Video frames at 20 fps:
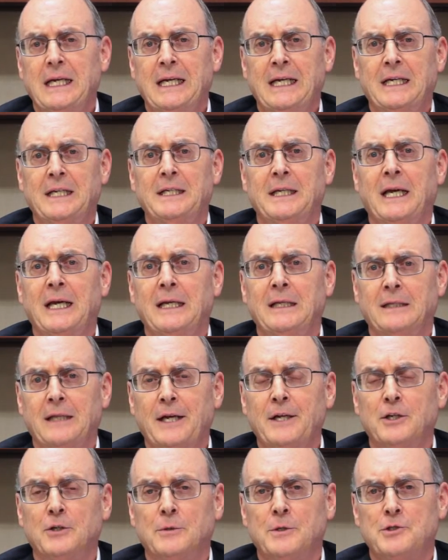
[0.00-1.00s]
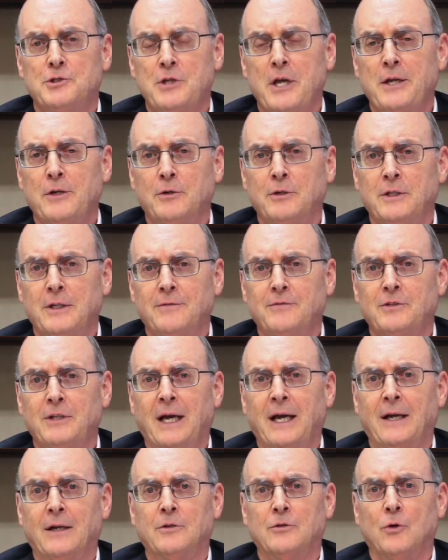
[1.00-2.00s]
in a later estate or gift
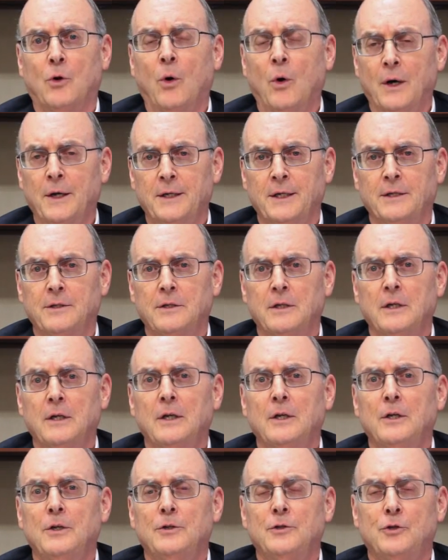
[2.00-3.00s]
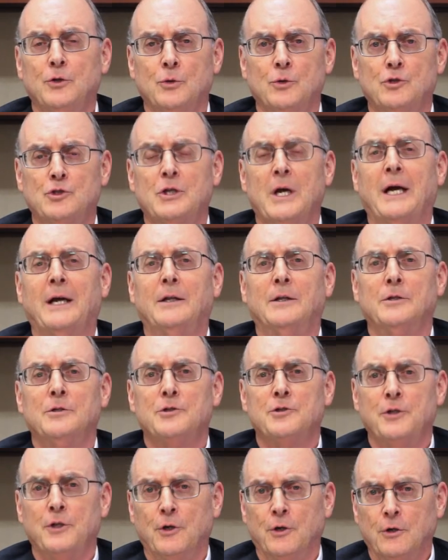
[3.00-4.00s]
tax audit to
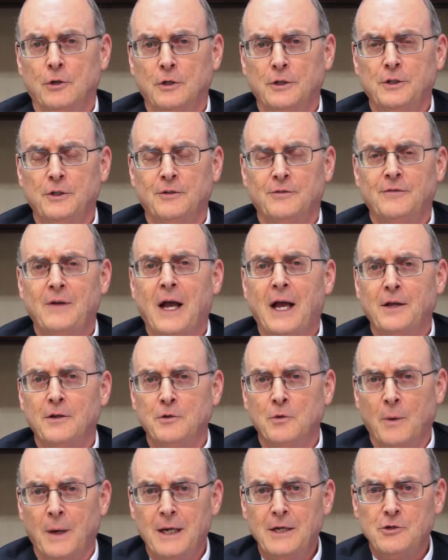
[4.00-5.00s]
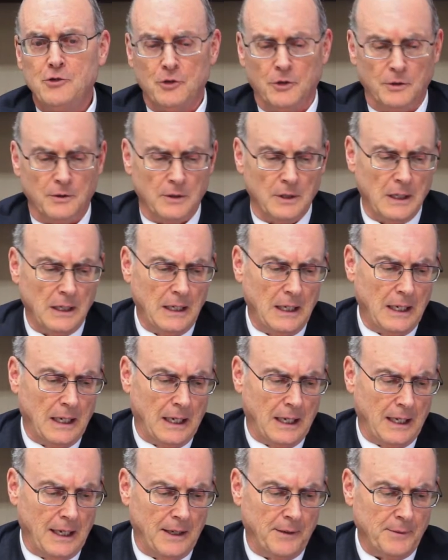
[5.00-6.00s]
challenge the earlier valuation.
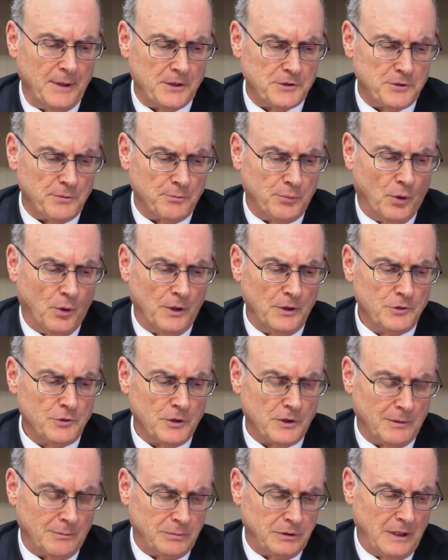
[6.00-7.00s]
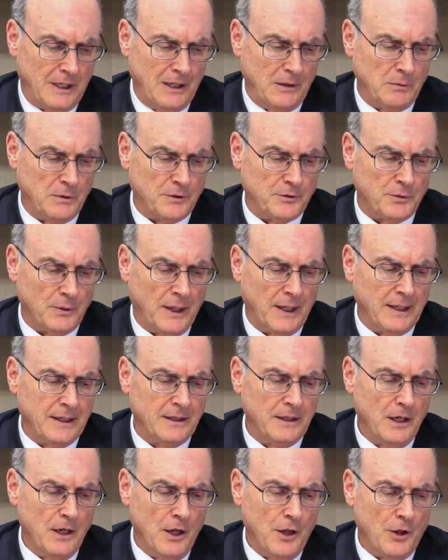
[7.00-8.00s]
It's important to comply with
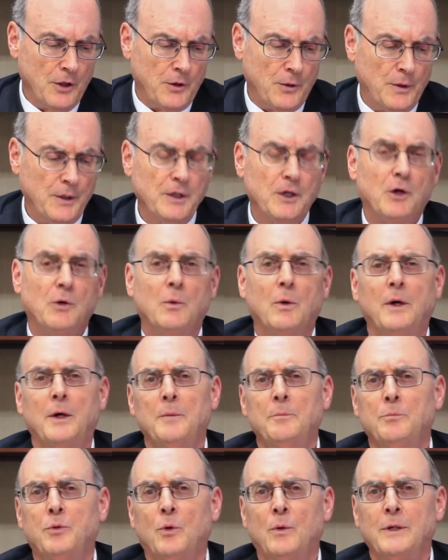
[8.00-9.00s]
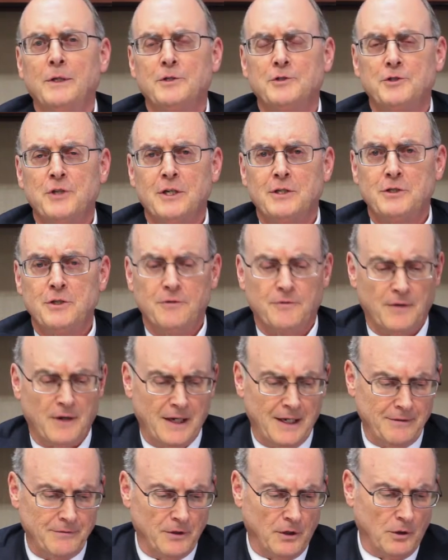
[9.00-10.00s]
Reg
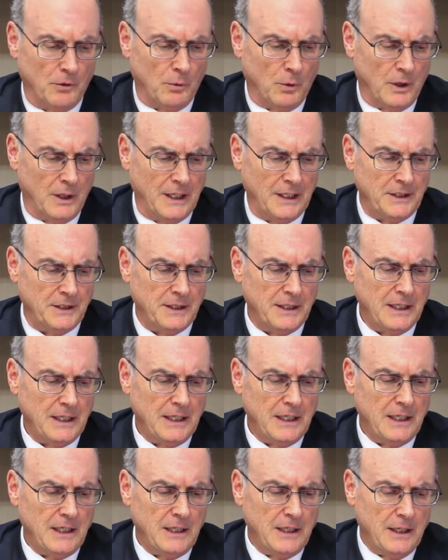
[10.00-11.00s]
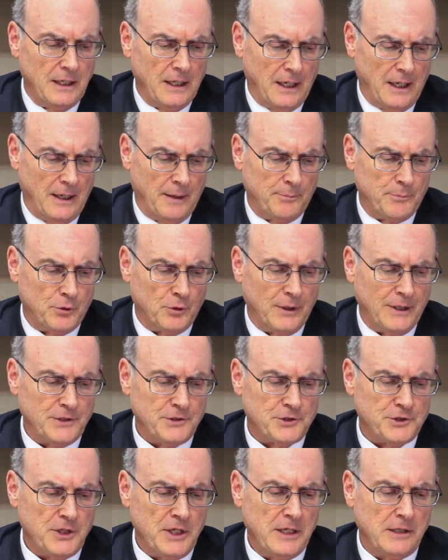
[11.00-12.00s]
301.6501
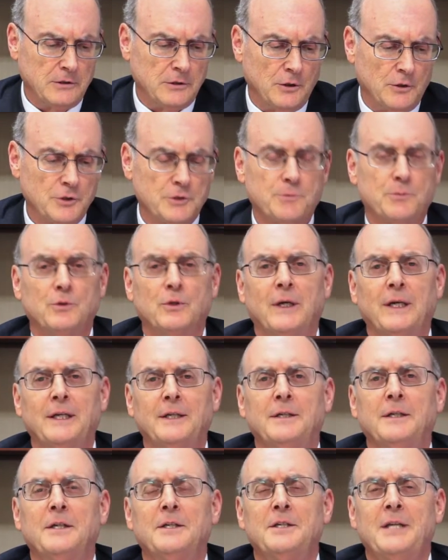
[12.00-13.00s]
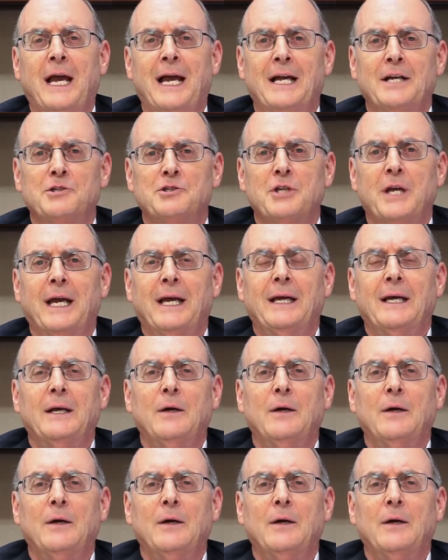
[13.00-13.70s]
paren C close paren dash